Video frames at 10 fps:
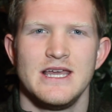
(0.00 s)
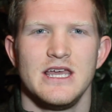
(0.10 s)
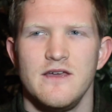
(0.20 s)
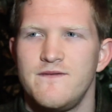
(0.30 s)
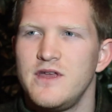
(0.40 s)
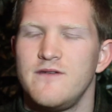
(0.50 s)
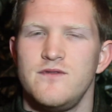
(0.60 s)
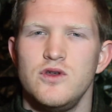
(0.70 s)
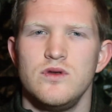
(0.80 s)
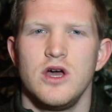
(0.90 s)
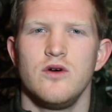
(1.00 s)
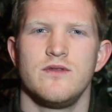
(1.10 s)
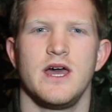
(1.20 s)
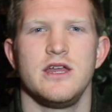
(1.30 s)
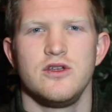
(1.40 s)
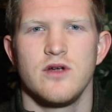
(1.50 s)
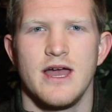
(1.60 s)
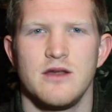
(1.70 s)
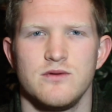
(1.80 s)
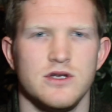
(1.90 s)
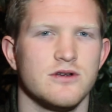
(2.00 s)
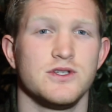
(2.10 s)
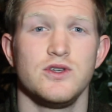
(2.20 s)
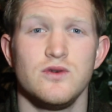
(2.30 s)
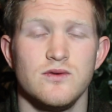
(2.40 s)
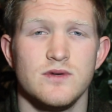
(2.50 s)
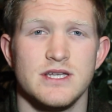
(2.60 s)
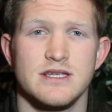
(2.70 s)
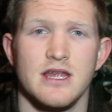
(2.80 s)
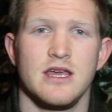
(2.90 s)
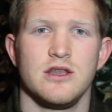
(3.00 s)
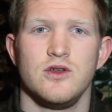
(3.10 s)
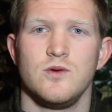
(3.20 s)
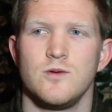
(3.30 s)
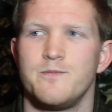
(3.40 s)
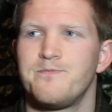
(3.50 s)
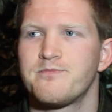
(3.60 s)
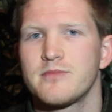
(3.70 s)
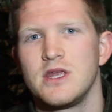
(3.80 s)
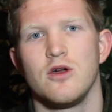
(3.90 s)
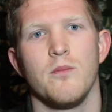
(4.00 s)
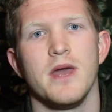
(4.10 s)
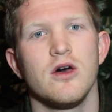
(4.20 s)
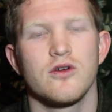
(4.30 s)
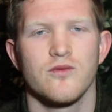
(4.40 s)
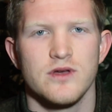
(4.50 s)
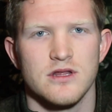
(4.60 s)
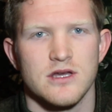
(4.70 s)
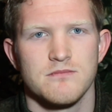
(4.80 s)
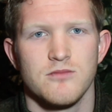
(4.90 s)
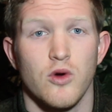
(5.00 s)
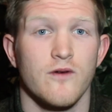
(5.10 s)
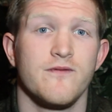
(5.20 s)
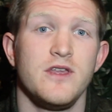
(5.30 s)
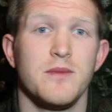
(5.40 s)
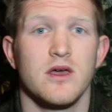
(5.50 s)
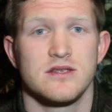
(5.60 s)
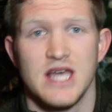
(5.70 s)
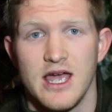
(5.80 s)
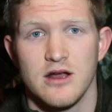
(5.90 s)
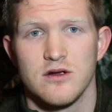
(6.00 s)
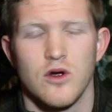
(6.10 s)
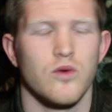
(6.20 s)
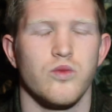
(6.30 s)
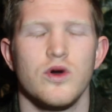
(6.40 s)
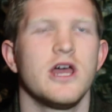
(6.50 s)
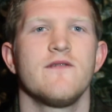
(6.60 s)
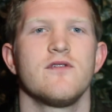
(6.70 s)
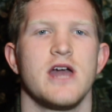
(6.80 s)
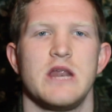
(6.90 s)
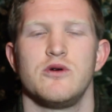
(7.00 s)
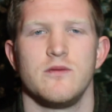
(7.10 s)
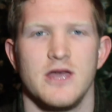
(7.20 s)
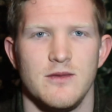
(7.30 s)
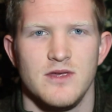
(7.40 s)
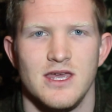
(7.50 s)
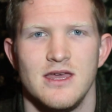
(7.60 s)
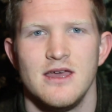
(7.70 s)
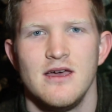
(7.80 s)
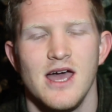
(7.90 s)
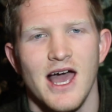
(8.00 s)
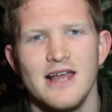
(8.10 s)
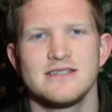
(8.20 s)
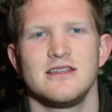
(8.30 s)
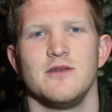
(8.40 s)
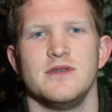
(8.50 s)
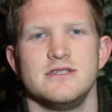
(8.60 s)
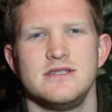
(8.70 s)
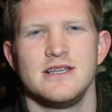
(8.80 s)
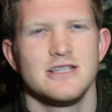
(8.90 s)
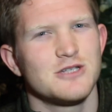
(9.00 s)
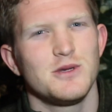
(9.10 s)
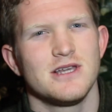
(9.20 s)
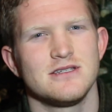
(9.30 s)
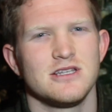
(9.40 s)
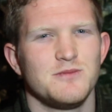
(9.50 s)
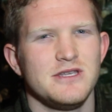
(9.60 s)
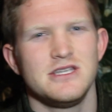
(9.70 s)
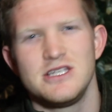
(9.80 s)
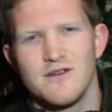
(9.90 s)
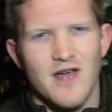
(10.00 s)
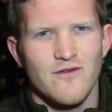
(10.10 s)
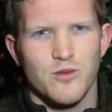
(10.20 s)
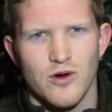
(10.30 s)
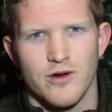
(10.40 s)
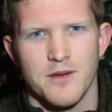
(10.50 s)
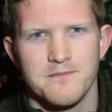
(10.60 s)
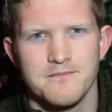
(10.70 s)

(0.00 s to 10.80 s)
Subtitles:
If you know that your zoo is getting a new male gorilla or female tiger or whatever animal it may be, ask them, is this because of the species survival program?